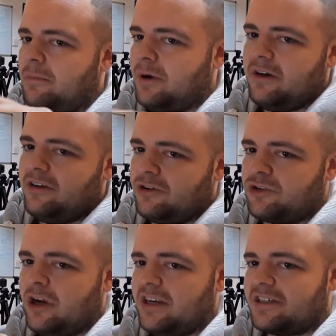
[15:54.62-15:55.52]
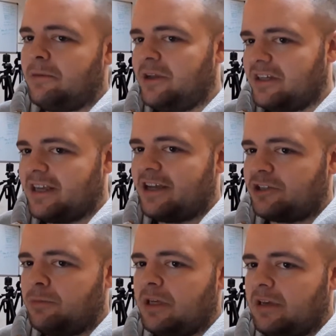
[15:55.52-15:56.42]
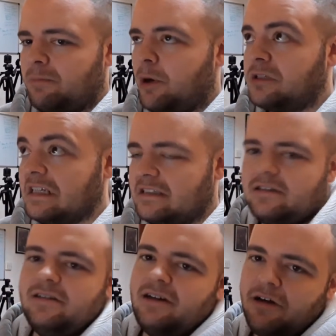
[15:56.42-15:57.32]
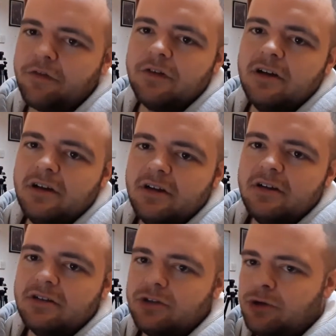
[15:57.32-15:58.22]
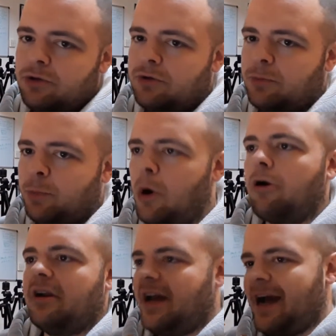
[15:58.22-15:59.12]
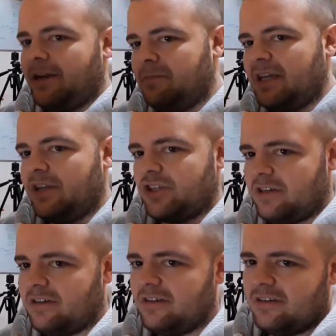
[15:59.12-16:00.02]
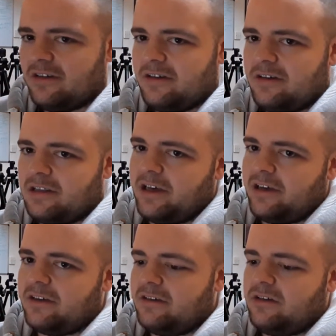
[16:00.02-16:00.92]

But your training stimulus has to be potent enough to warrant adaptation. Like,